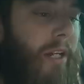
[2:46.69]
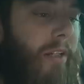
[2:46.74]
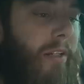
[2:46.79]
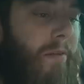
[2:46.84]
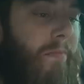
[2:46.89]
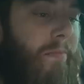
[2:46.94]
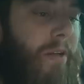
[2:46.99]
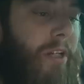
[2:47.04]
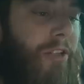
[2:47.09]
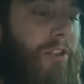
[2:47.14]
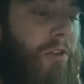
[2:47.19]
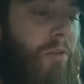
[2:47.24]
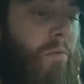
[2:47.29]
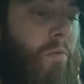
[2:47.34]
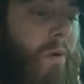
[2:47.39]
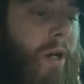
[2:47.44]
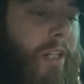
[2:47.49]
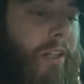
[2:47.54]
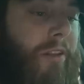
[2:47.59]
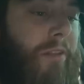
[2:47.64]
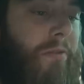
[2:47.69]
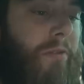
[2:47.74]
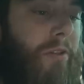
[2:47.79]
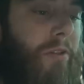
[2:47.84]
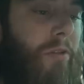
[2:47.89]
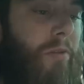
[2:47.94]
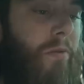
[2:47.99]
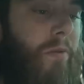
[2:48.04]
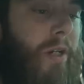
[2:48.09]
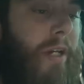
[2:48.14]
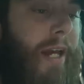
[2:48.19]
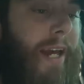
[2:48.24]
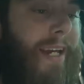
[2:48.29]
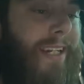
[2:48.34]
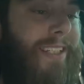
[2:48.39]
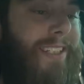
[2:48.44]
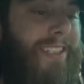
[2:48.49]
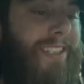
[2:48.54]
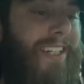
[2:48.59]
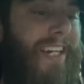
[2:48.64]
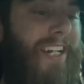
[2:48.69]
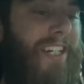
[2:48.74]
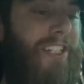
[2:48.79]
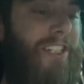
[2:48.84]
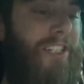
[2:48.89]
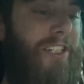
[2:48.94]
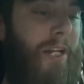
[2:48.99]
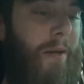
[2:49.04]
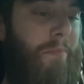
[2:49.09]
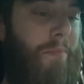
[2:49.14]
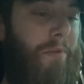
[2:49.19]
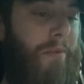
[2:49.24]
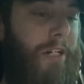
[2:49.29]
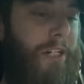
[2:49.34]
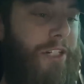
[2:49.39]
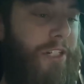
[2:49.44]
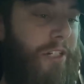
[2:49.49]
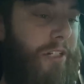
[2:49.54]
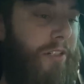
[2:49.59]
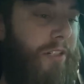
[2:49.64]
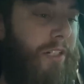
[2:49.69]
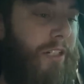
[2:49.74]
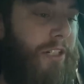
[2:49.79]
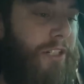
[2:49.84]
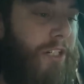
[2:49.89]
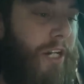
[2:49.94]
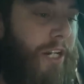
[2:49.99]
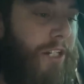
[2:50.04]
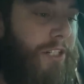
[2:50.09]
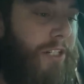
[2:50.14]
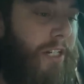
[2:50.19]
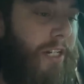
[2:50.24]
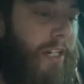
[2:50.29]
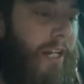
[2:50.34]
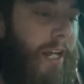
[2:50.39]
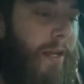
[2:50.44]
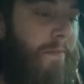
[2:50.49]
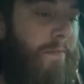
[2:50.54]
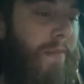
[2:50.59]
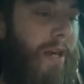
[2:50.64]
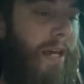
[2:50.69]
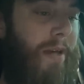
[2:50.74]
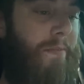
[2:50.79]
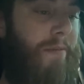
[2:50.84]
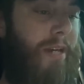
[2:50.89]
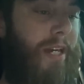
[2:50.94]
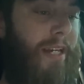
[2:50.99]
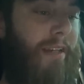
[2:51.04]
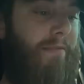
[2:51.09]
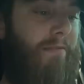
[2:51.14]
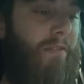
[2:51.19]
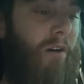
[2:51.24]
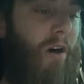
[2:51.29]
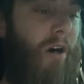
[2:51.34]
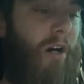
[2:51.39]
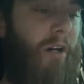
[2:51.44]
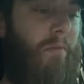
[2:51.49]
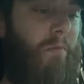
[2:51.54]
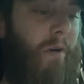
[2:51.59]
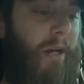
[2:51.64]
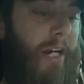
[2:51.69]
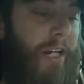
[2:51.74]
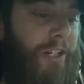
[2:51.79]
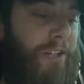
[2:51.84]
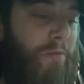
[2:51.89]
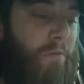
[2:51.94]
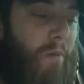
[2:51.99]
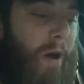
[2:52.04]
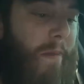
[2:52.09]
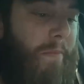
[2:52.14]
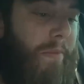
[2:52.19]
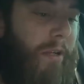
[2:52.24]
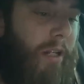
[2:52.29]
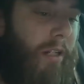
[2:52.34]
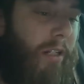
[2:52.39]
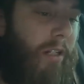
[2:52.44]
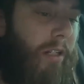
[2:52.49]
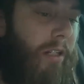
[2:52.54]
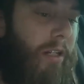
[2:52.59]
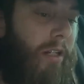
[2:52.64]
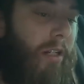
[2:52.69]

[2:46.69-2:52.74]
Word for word: the missile went through a stage separation, suggesting it may be a long range weapon.